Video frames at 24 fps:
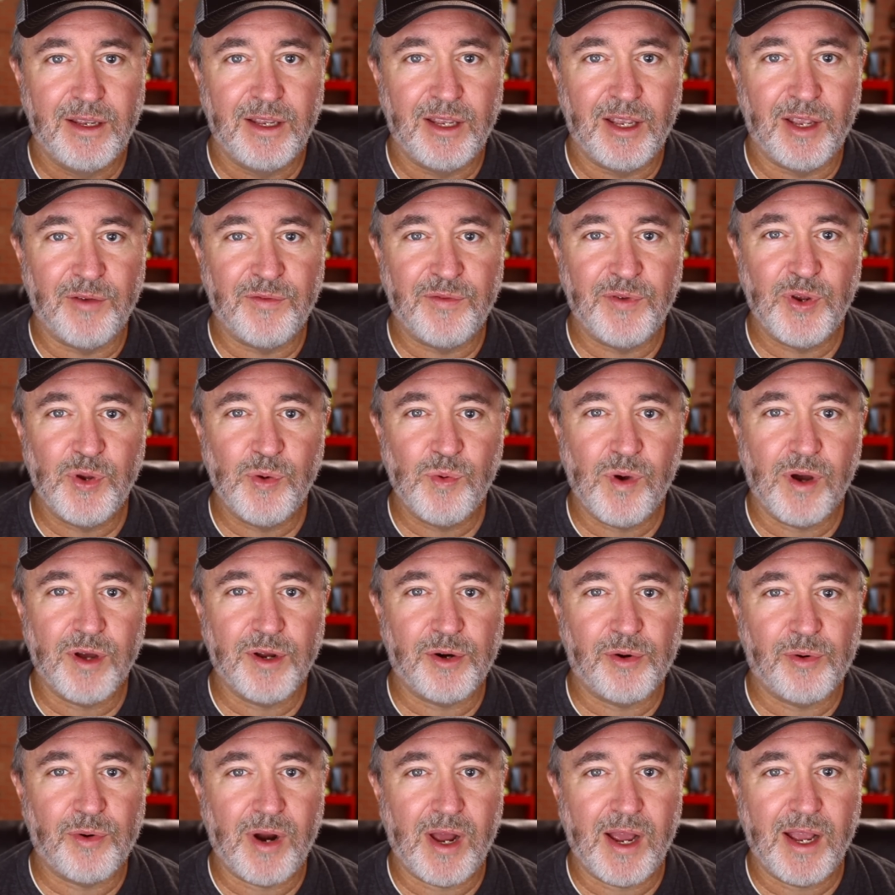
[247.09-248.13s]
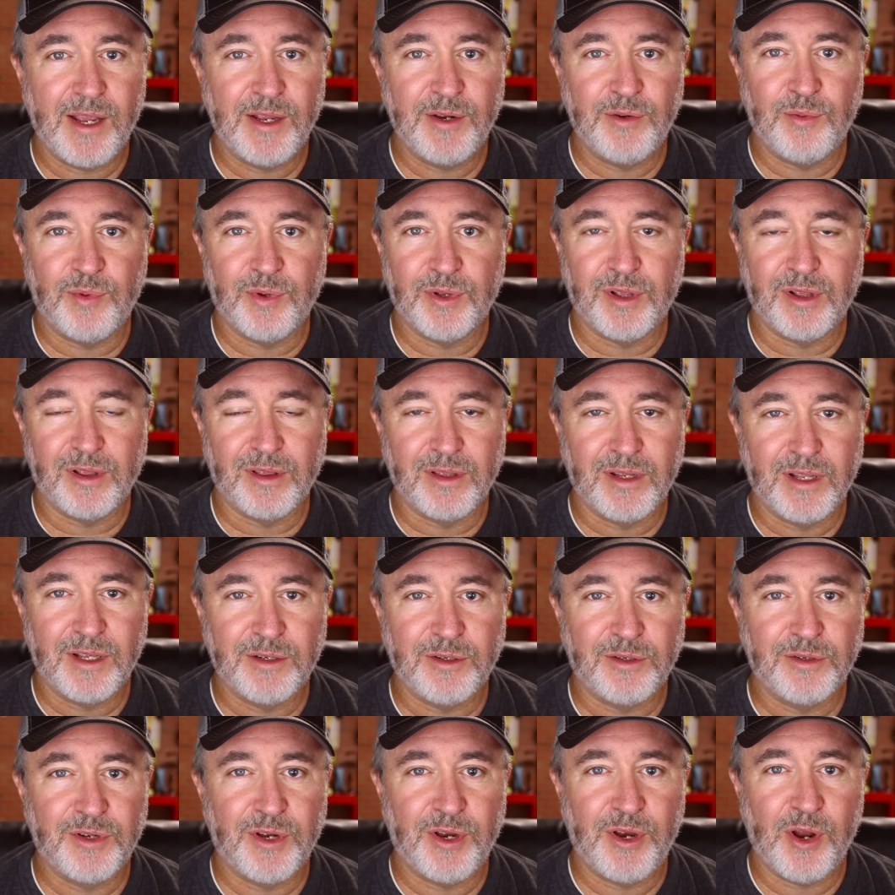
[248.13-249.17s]
If you want to ride with
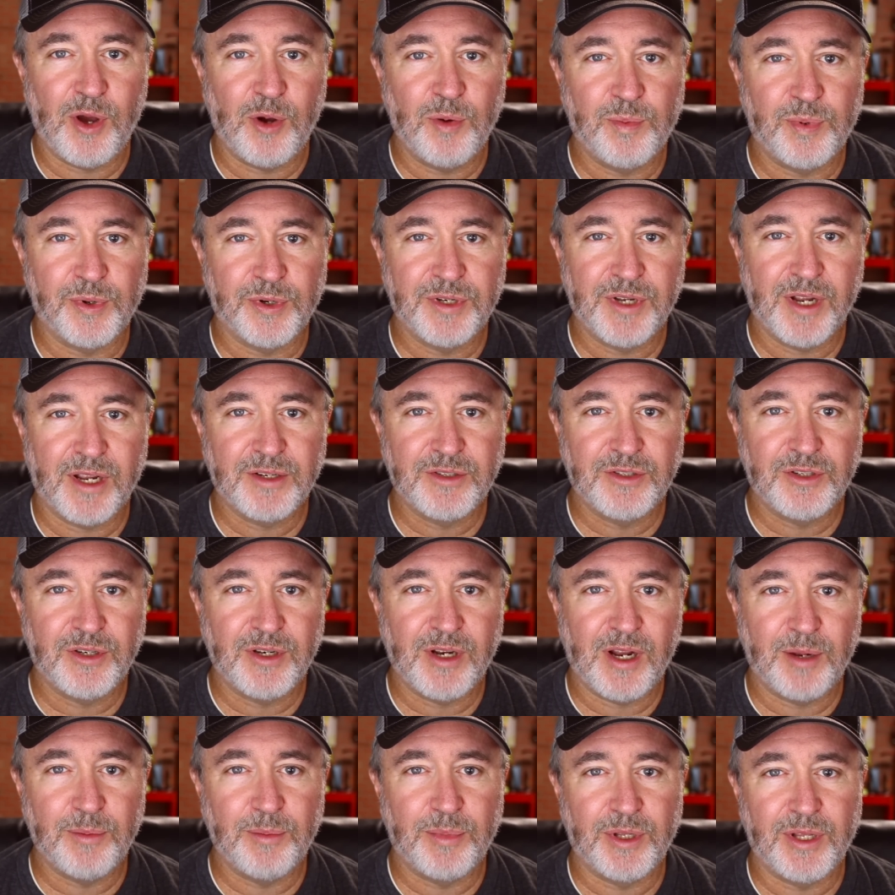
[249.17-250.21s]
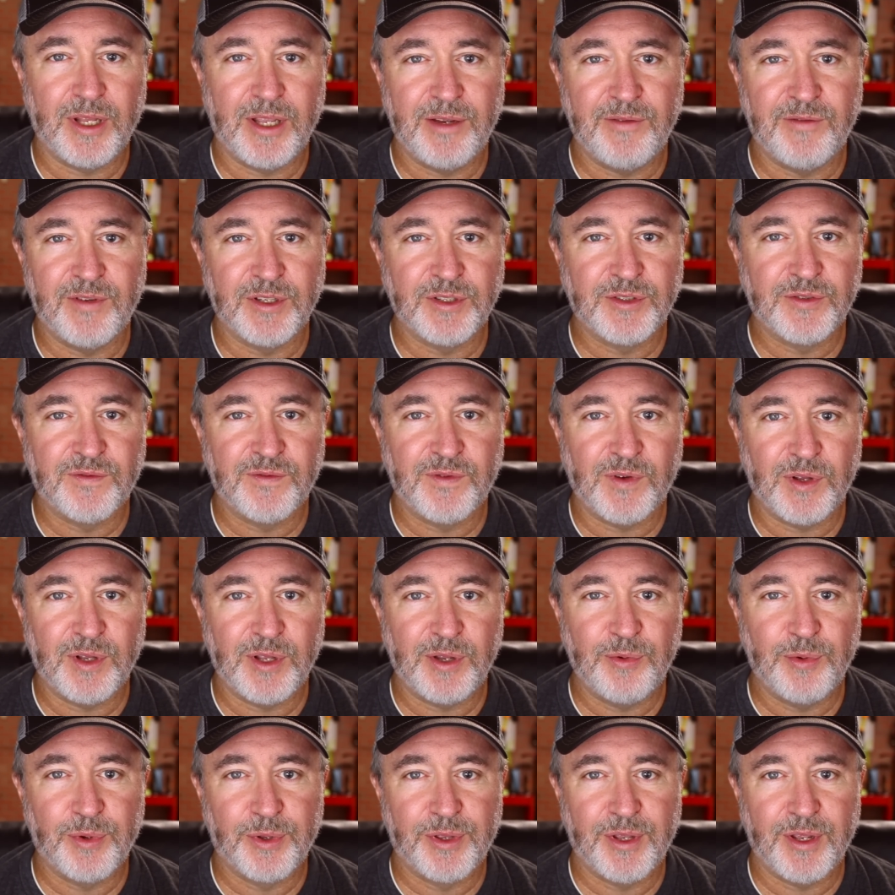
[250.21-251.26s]
little to no protection, I believe it's
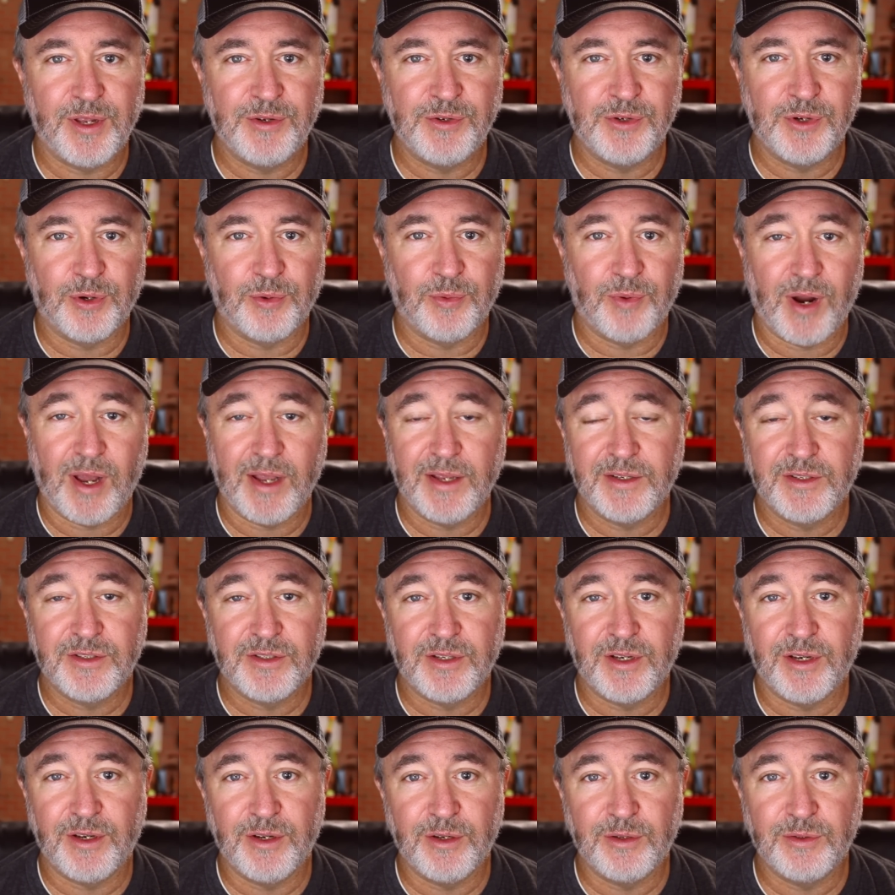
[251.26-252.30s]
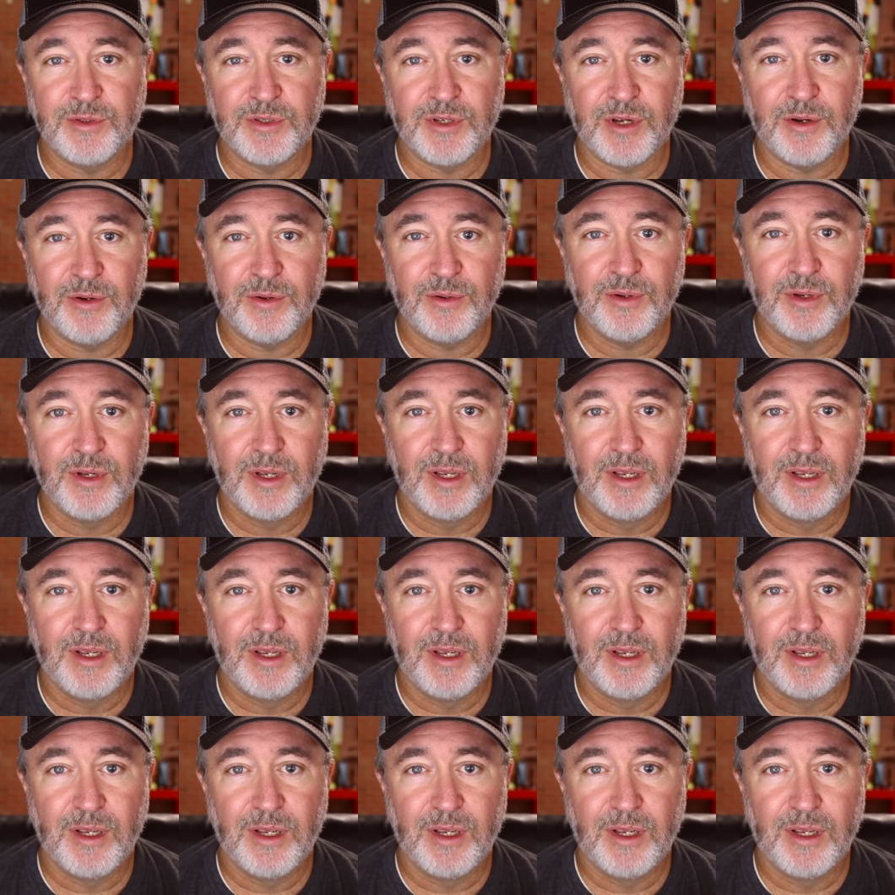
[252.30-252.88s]
fully within your rights to do so.